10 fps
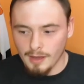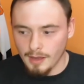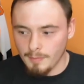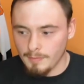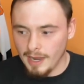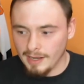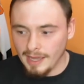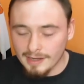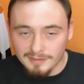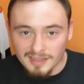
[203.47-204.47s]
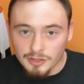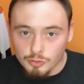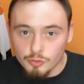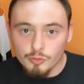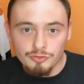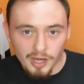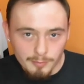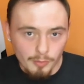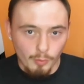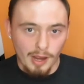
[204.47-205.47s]
Um, and again, it's that new
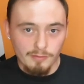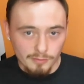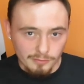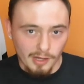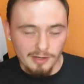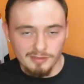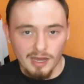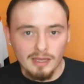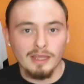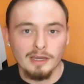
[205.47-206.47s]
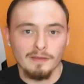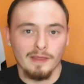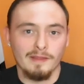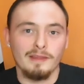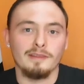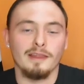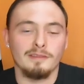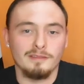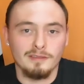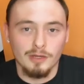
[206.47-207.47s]
type of wave of Flyers hockey here that, that
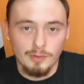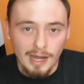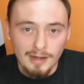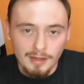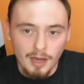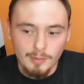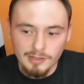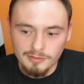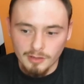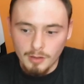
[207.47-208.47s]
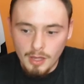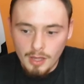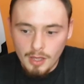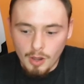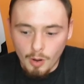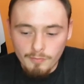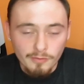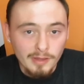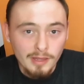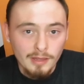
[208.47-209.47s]
that's you know kind of coming. So
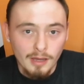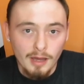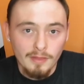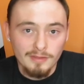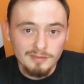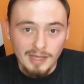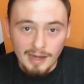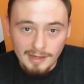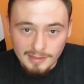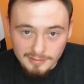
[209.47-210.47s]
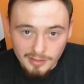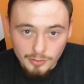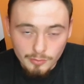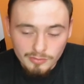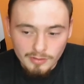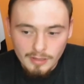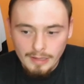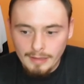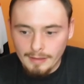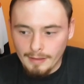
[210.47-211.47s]
hopefully uh, this kind of continues.
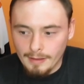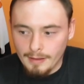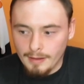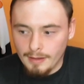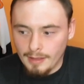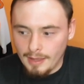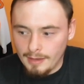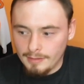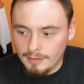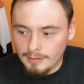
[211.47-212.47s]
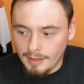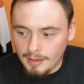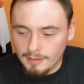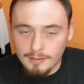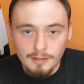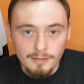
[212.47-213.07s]
Uh, and uh, yeah,